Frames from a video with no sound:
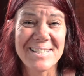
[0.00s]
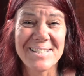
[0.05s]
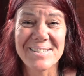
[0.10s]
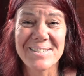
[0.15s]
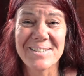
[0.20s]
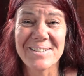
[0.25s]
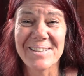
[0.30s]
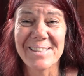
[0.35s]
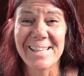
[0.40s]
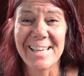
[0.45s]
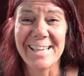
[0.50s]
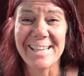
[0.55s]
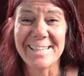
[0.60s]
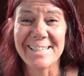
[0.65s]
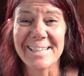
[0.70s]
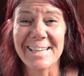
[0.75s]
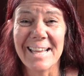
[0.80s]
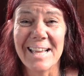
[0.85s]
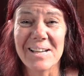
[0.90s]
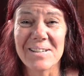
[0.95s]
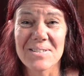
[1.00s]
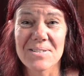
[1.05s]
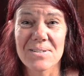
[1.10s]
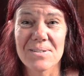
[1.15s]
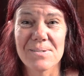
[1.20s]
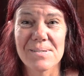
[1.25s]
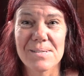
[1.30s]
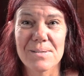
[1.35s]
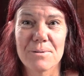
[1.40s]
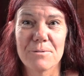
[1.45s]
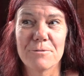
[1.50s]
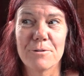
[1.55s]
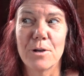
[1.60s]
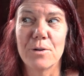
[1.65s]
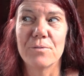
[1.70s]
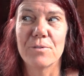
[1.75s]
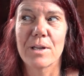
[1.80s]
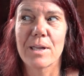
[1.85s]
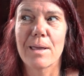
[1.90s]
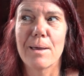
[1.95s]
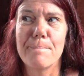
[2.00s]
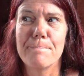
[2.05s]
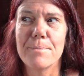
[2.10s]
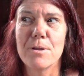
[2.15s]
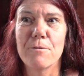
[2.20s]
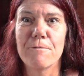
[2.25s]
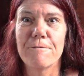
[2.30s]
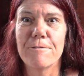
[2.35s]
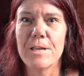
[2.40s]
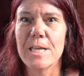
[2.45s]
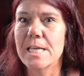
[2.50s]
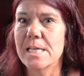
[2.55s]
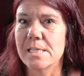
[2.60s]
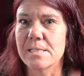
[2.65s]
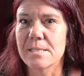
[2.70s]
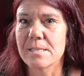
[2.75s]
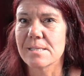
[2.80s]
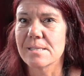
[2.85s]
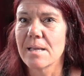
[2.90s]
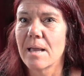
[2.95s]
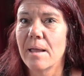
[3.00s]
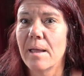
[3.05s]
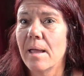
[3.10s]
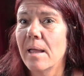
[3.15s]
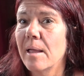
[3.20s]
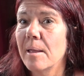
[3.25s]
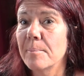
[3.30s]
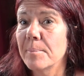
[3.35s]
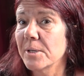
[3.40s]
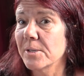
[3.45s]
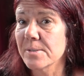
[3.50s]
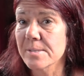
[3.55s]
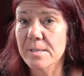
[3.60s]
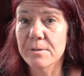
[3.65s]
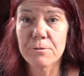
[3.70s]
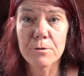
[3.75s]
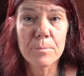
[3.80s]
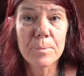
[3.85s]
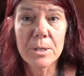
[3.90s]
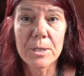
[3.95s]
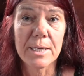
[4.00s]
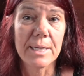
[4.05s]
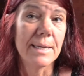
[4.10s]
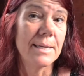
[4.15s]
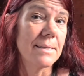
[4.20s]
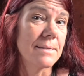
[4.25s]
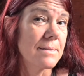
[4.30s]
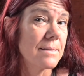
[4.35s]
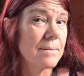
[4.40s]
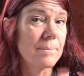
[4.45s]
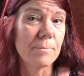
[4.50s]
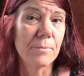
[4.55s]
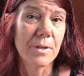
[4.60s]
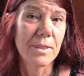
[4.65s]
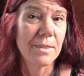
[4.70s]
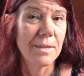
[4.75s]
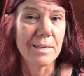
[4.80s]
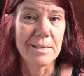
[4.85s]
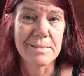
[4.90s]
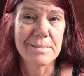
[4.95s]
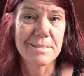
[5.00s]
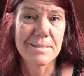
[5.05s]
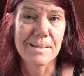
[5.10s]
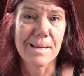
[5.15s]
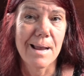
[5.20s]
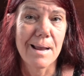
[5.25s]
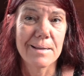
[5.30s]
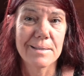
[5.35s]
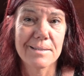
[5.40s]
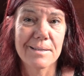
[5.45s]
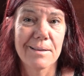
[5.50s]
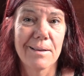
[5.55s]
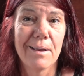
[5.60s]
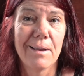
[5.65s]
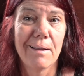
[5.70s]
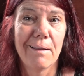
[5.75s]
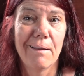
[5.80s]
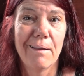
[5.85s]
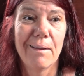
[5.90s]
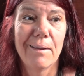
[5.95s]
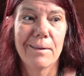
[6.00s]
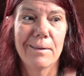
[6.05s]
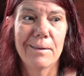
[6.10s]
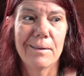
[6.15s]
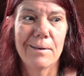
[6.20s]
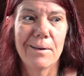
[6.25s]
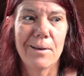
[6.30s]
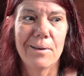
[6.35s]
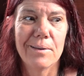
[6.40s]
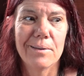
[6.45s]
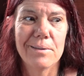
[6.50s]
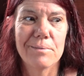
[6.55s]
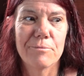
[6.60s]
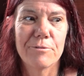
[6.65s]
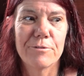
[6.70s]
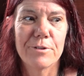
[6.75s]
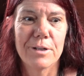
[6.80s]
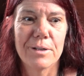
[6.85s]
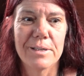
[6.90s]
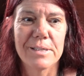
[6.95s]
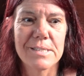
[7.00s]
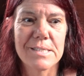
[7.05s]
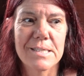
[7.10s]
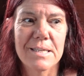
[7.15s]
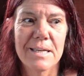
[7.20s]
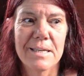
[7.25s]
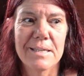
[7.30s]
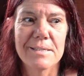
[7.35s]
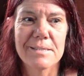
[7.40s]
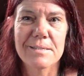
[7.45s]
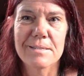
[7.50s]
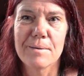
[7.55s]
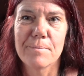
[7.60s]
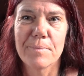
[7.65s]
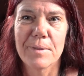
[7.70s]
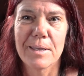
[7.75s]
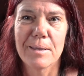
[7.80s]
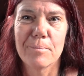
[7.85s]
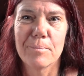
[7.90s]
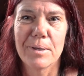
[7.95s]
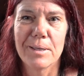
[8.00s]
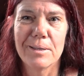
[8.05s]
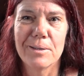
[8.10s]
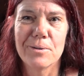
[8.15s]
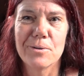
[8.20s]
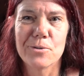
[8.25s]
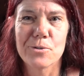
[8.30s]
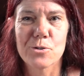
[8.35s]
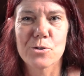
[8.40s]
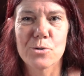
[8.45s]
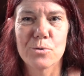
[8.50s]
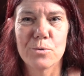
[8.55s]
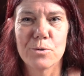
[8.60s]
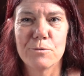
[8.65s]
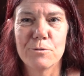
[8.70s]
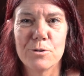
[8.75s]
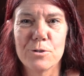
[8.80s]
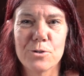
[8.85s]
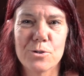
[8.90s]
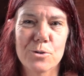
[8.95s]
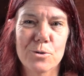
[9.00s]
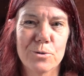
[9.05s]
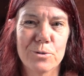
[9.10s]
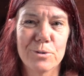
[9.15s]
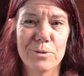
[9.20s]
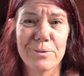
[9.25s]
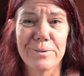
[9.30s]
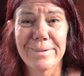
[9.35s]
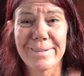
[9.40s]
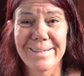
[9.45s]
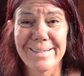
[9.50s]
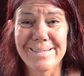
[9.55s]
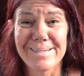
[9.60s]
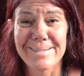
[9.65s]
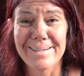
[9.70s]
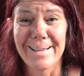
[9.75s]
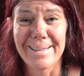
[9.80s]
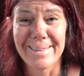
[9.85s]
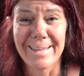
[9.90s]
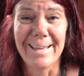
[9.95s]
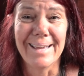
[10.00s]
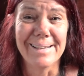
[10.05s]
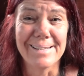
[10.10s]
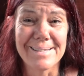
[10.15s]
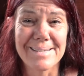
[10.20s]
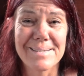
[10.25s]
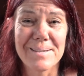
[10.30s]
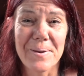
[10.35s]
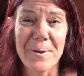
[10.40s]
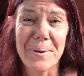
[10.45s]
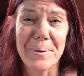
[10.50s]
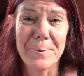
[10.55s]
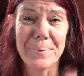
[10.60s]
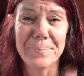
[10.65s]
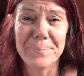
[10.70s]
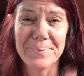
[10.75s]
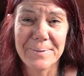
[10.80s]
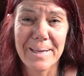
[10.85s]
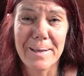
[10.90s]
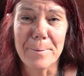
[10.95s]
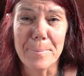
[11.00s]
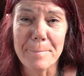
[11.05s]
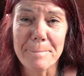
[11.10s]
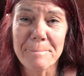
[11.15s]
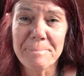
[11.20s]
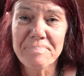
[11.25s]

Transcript: to do that and how to sort of overcome your fears, because everybody has them when they start. You know, you feel like saying something but you're not sure if you should and things like that. So yeah,